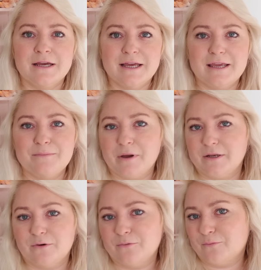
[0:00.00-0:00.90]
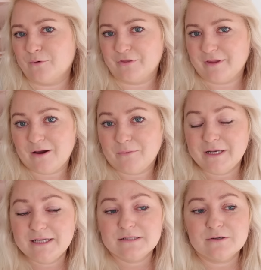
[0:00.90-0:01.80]
he might not want that when
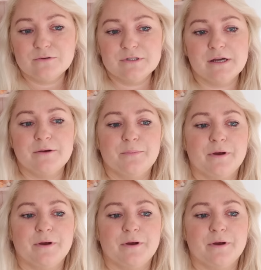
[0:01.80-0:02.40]
he's older,